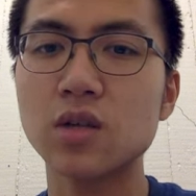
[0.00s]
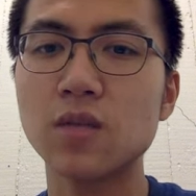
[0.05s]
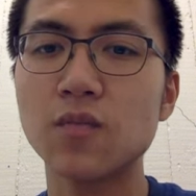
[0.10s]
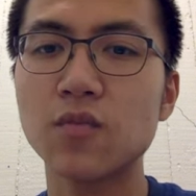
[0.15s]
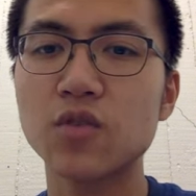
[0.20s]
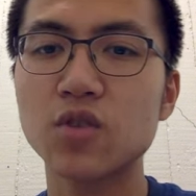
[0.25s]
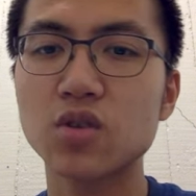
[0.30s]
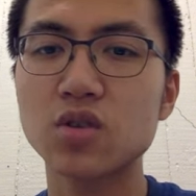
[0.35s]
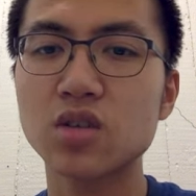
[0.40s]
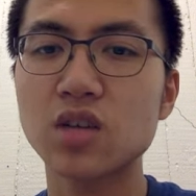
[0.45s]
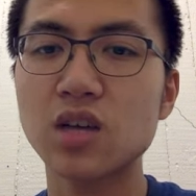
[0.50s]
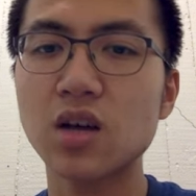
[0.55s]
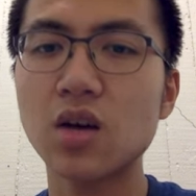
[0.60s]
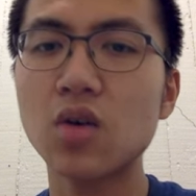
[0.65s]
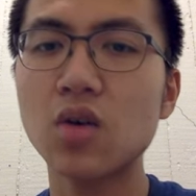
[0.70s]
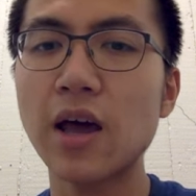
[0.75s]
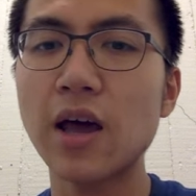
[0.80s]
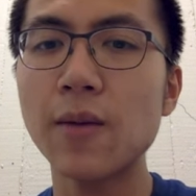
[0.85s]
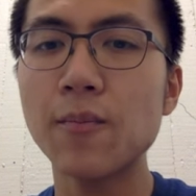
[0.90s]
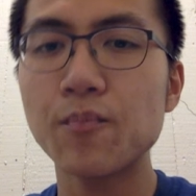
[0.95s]
So it's like,
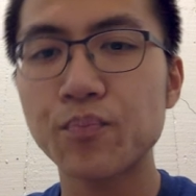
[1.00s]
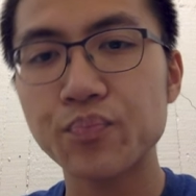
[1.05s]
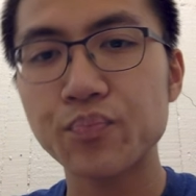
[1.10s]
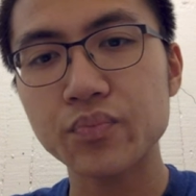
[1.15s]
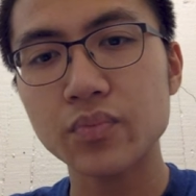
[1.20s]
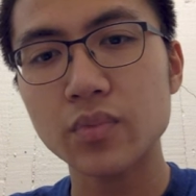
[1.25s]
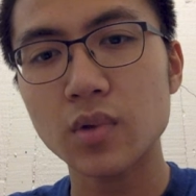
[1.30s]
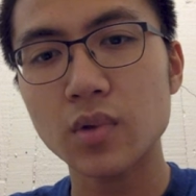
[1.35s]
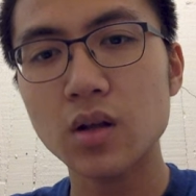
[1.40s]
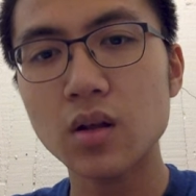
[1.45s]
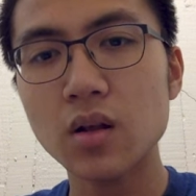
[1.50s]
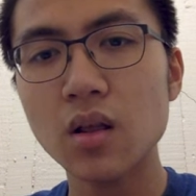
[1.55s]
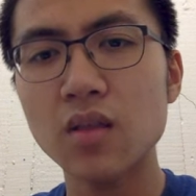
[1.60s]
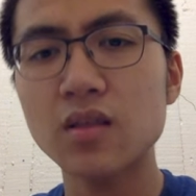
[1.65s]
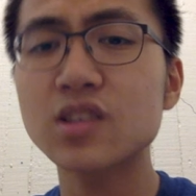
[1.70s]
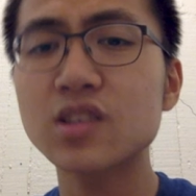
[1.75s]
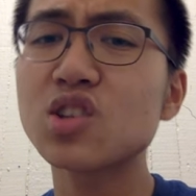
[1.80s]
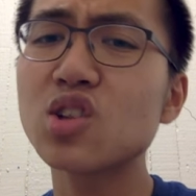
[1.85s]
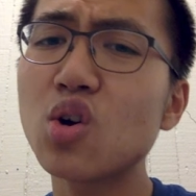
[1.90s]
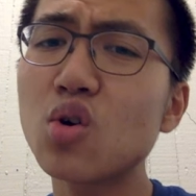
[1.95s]
okay,
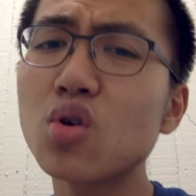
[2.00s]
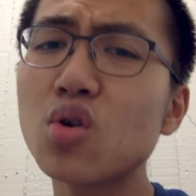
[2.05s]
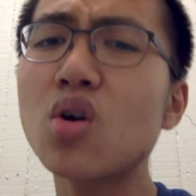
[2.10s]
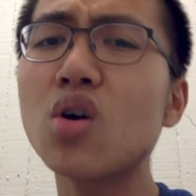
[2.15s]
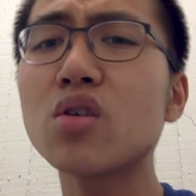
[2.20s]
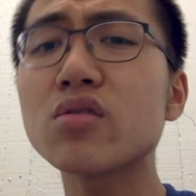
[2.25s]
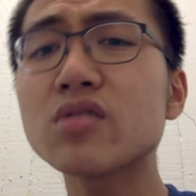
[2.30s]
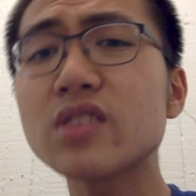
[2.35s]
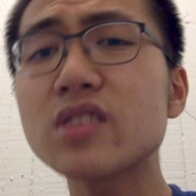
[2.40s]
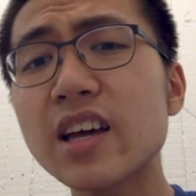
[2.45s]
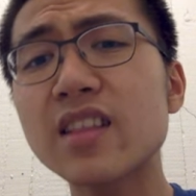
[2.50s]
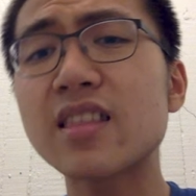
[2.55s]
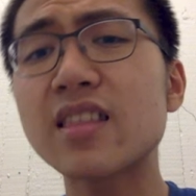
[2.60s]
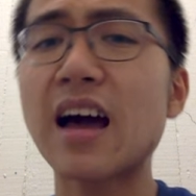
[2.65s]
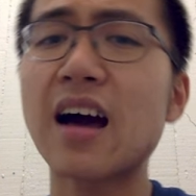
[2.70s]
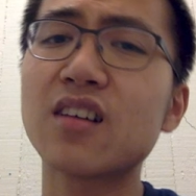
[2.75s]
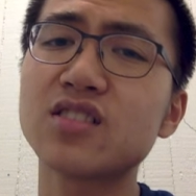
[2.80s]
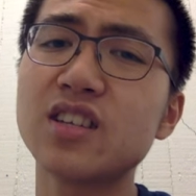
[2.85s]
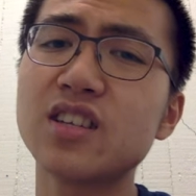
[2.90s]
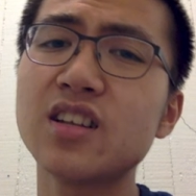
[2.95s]
this localhost
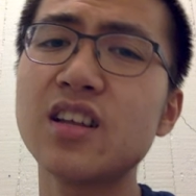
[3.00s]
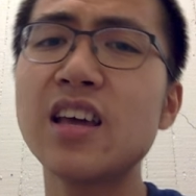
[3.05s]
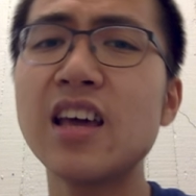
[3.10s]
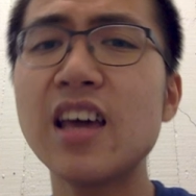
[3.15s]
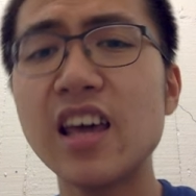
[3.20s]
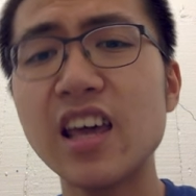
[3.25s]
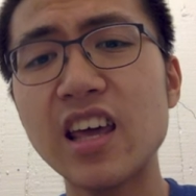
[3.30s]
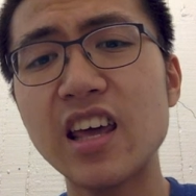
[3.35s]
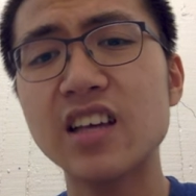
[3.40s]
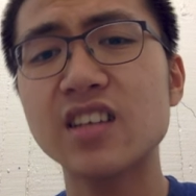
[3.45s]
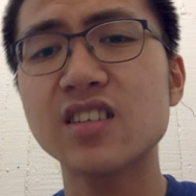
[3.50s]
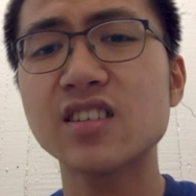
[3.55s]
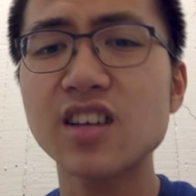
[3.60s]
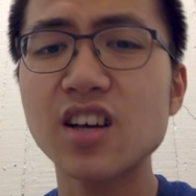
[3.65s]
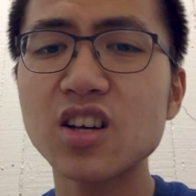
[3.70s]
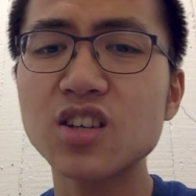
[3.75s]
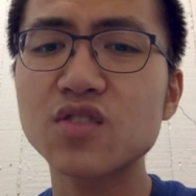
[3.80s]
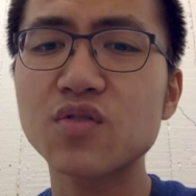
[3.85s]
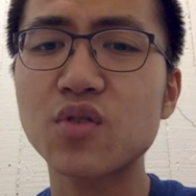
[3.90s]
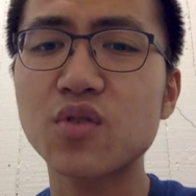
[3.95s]
8000 is
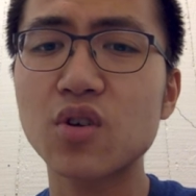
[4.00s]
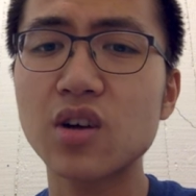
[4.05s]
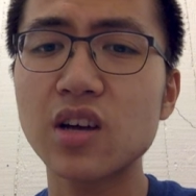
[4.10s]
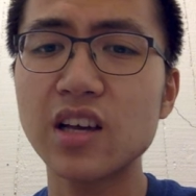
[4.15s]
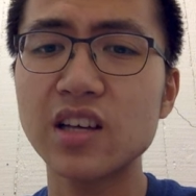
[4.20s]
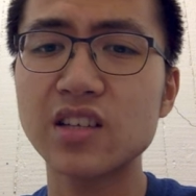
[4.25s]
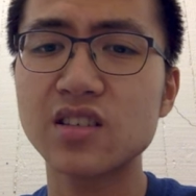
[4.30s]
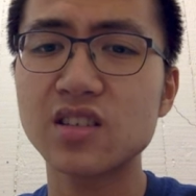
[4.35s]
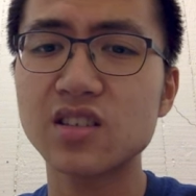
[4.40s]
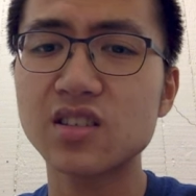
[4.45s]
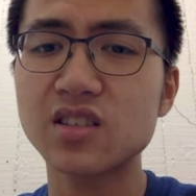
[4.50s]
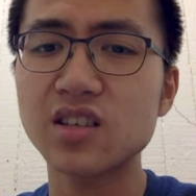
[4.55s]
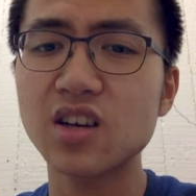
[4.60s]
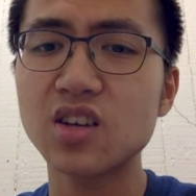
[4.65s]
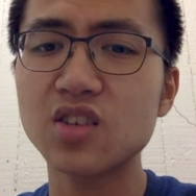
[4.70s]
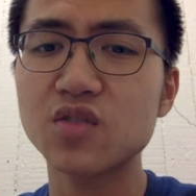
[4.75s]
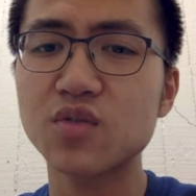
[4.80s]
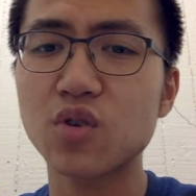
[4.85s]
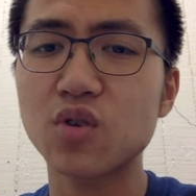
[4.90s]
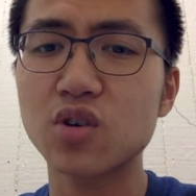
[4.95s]
a
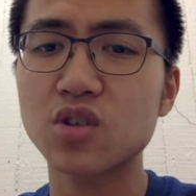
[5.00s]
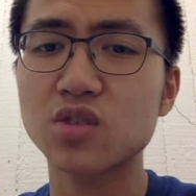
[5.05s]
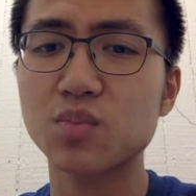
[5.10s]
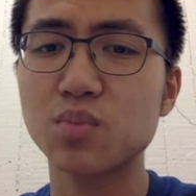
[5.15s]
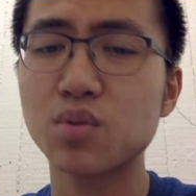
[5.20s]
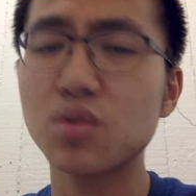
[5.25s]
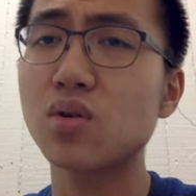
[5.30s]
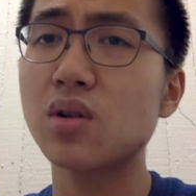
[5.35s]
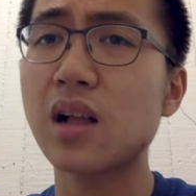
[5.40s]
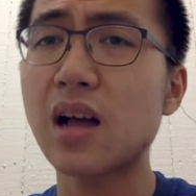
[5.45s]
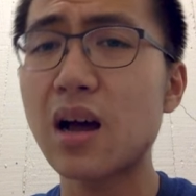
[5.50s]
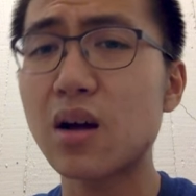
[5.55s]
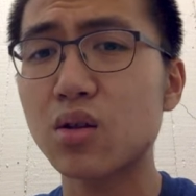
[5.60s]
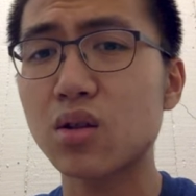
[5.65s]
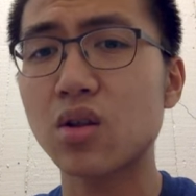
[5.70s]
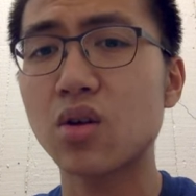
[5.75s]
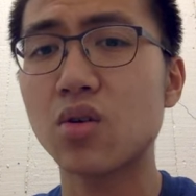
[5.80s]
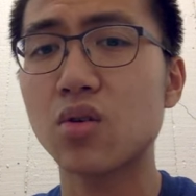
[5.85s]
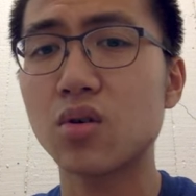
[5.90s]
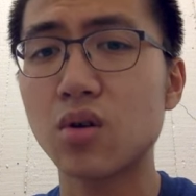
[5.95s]
Salesforce Blue Cloud
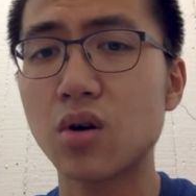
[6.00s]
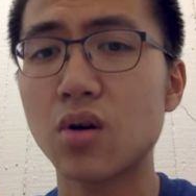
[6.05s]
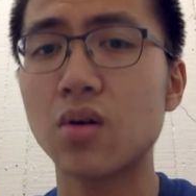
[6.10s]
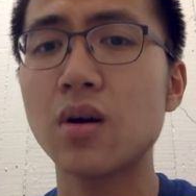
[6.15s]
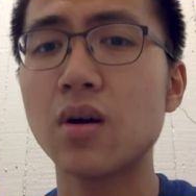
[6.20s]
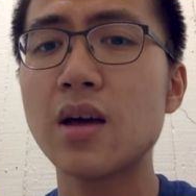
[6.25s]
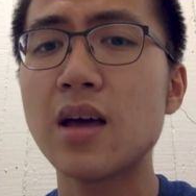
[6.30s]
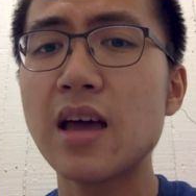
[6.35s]
logo,